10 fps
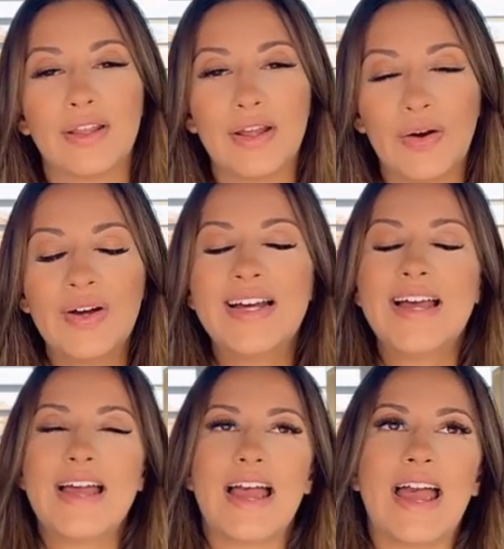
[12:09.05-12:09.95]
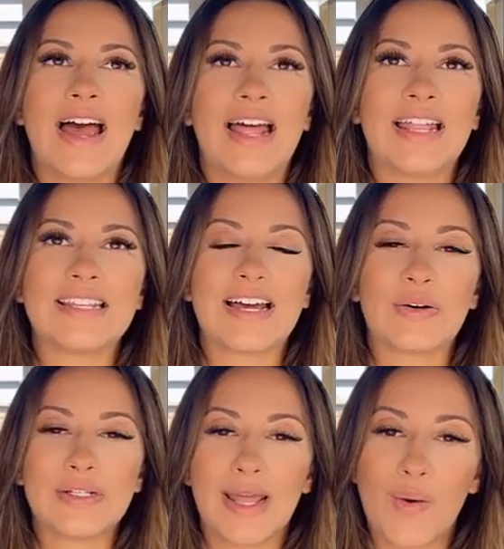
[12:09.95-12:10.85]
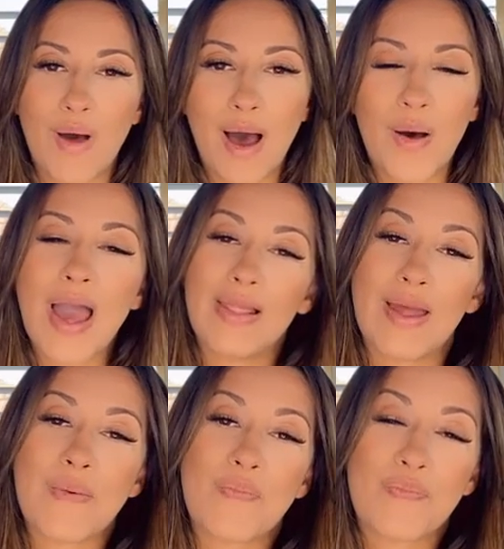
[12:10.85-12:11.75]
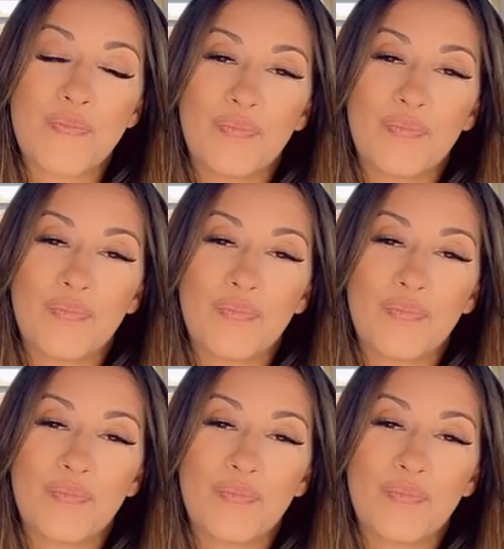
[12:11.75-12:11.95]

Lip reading: And I was like, wow, like,